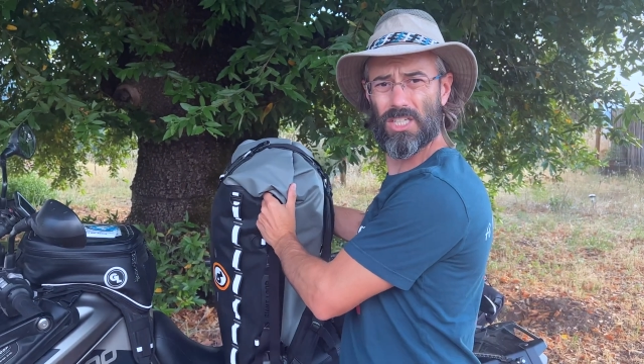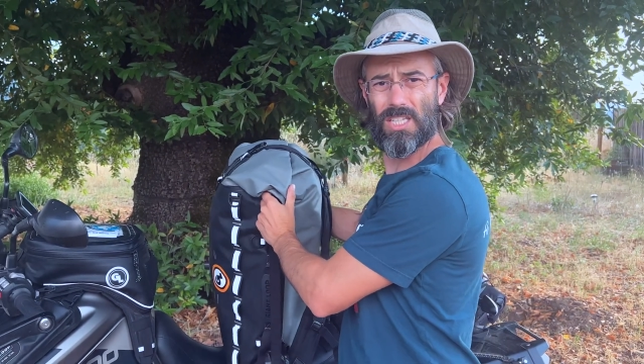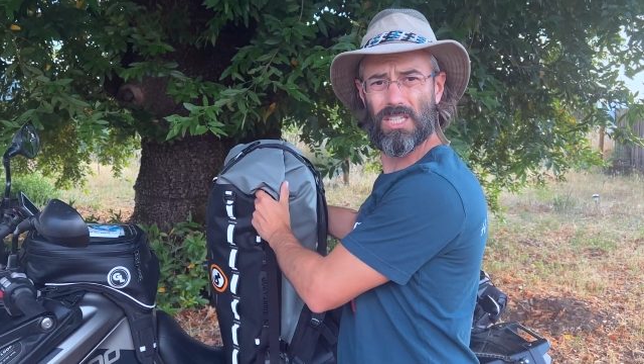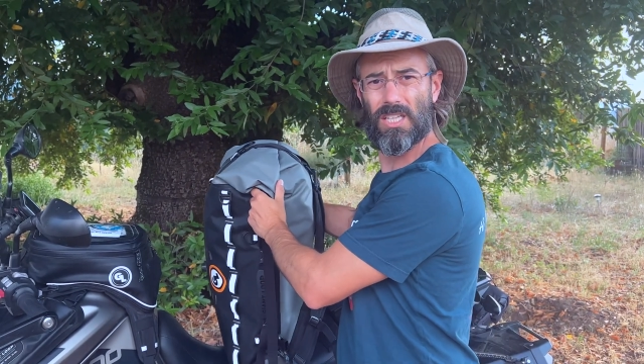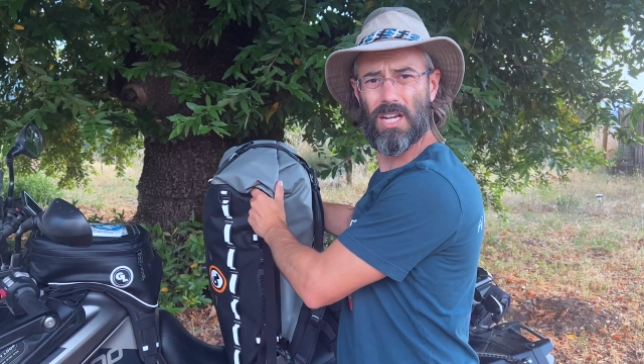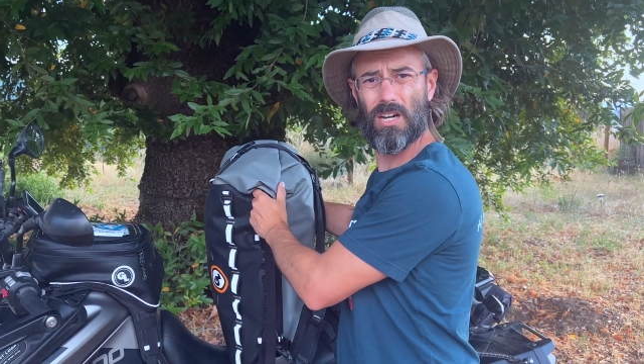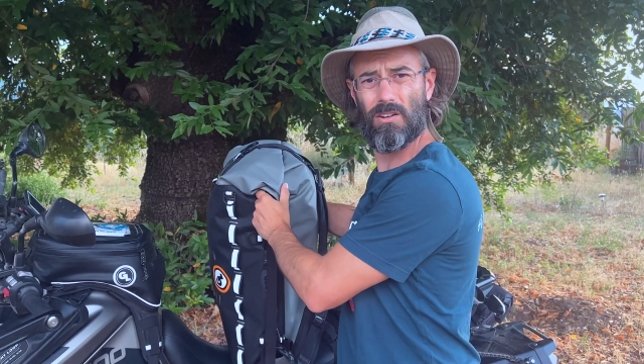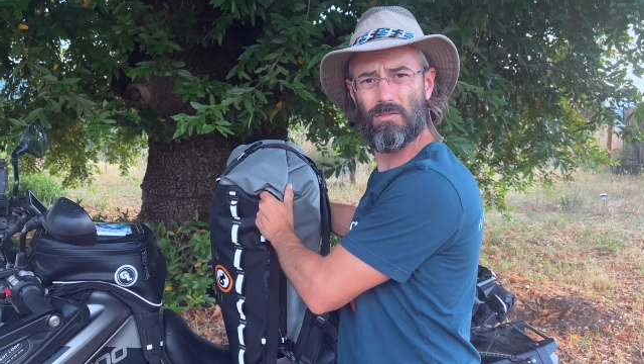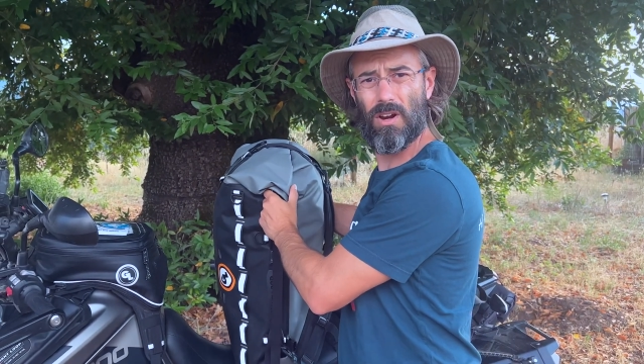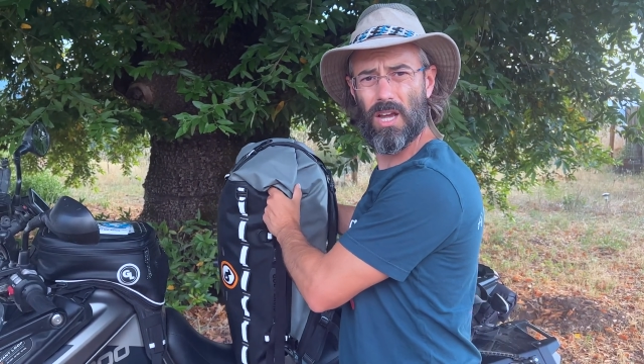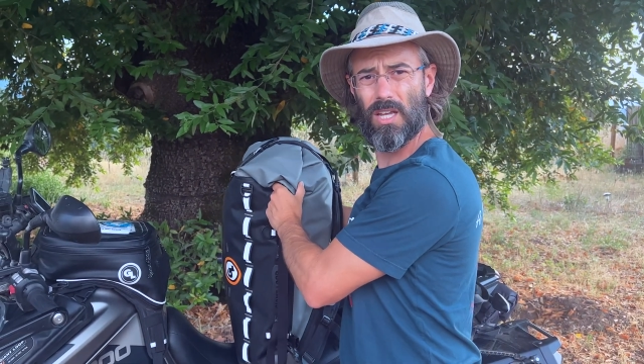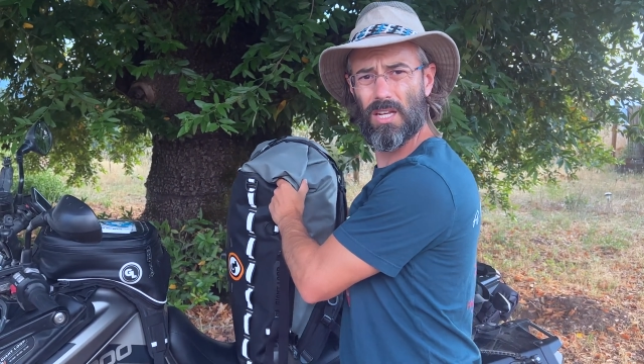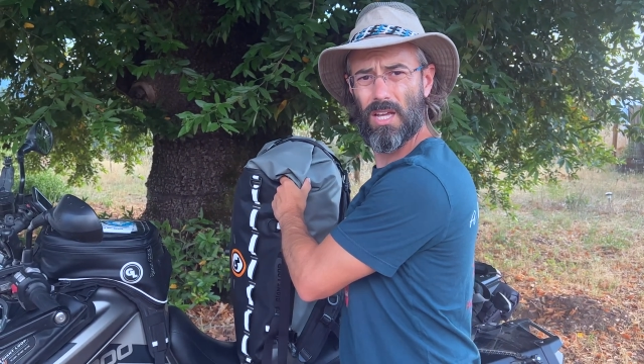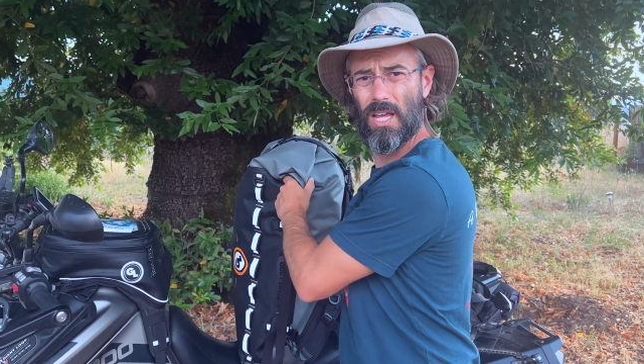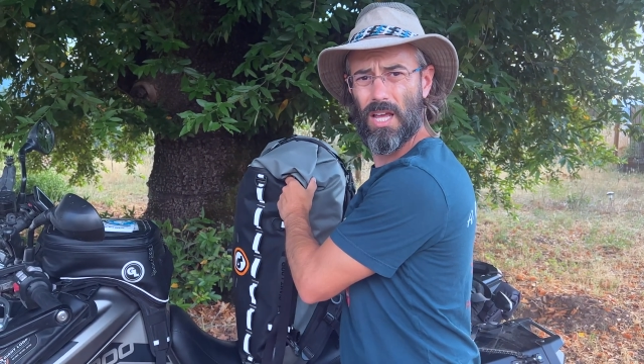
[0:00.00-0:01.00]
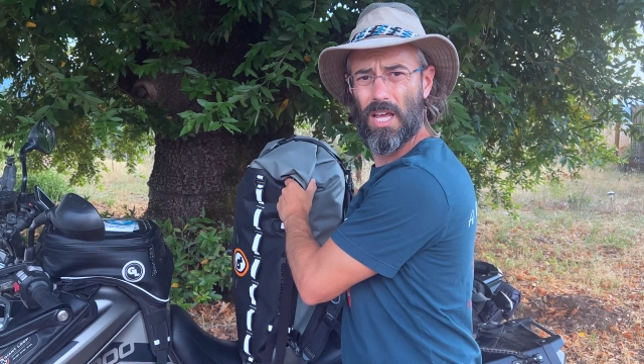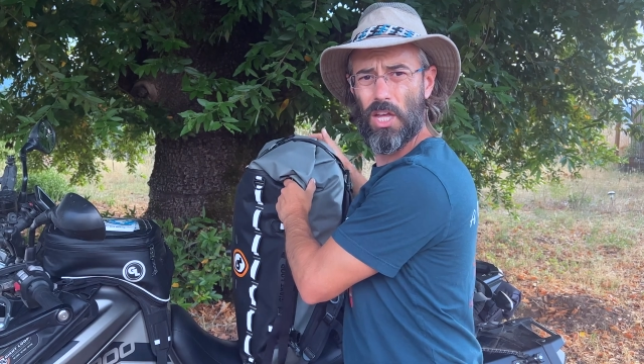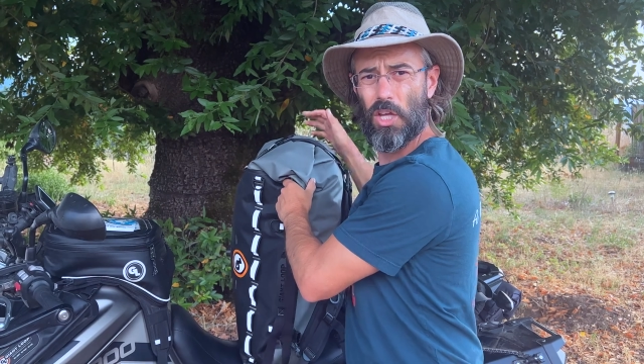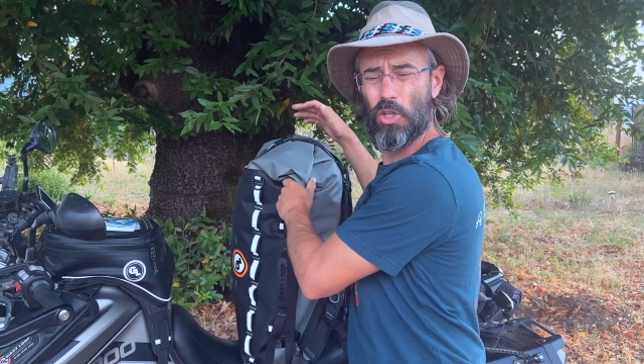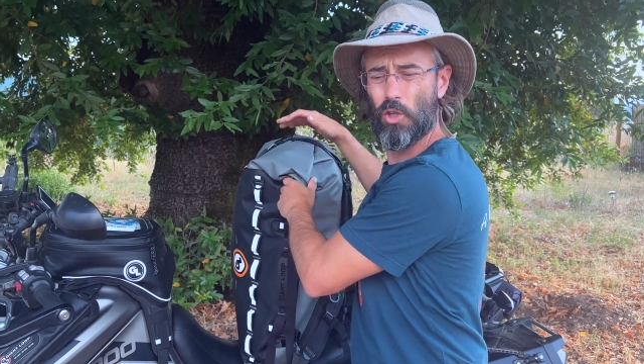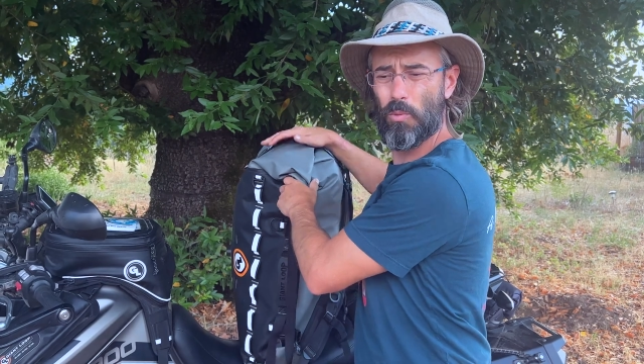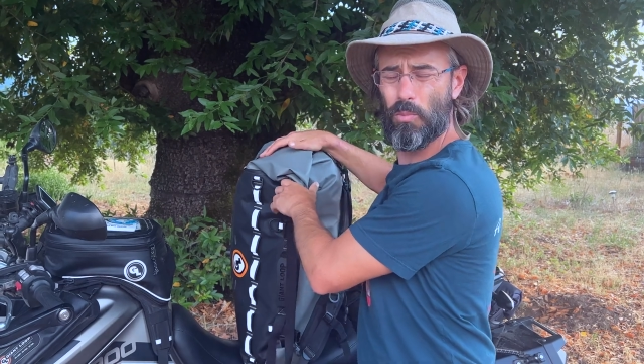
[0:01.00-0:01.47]
in there, right?
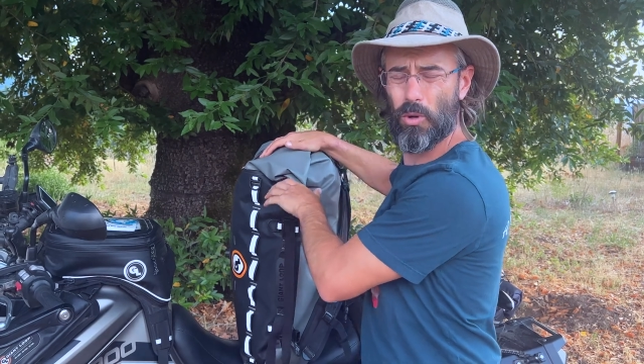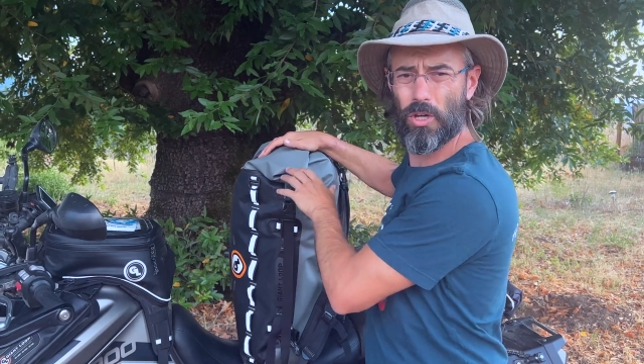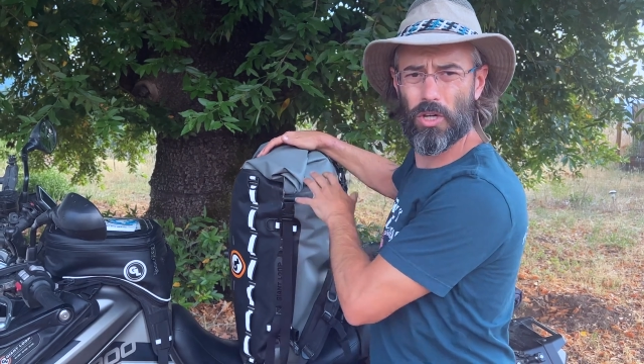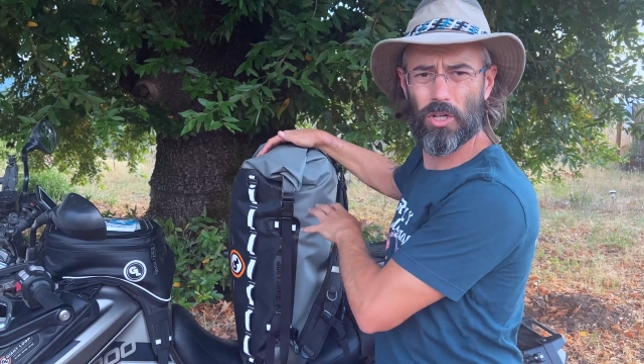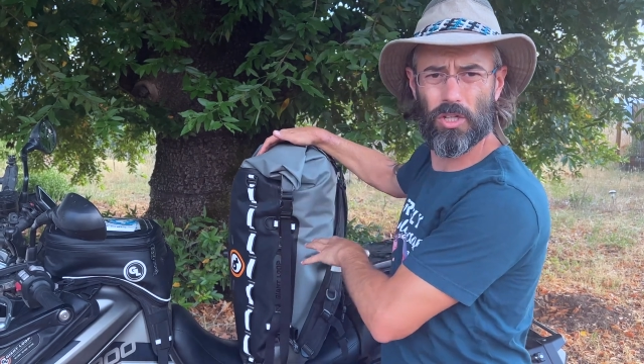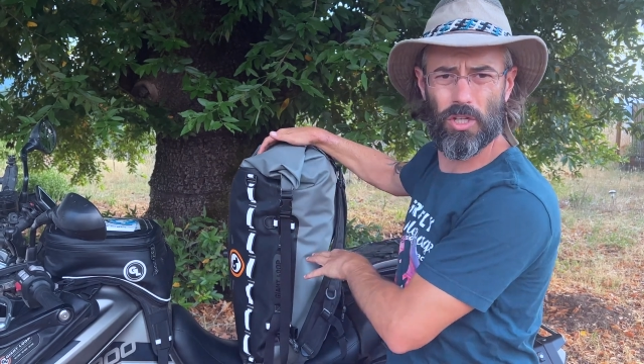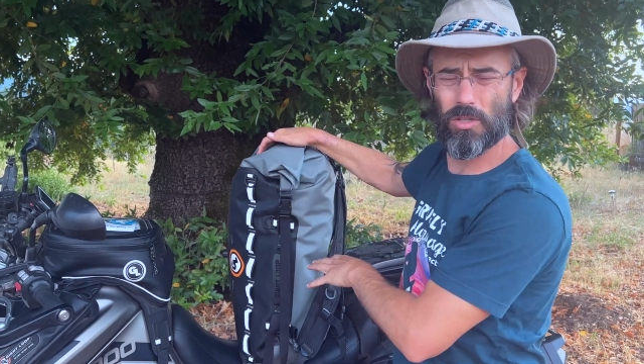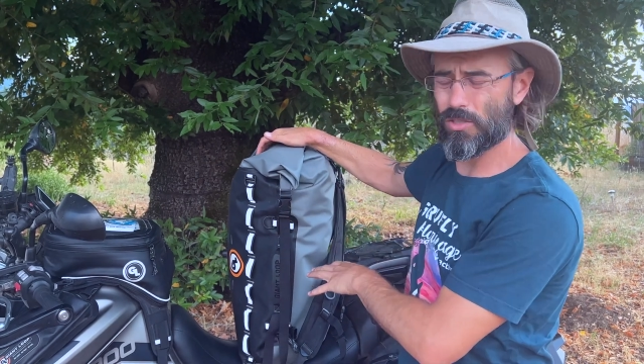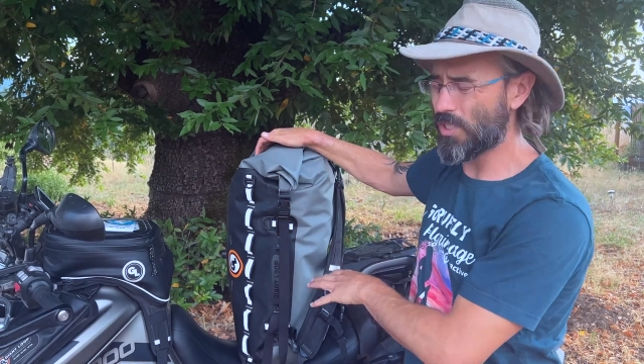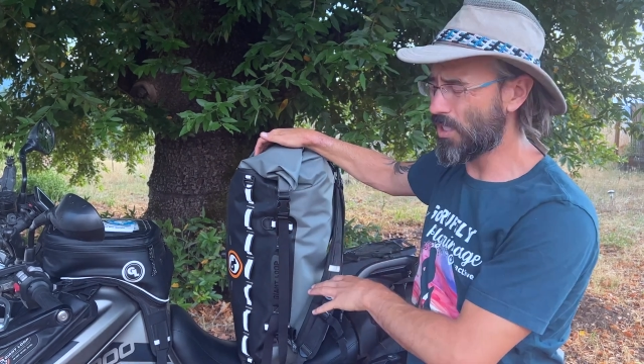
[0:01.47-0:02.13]
You put your clothes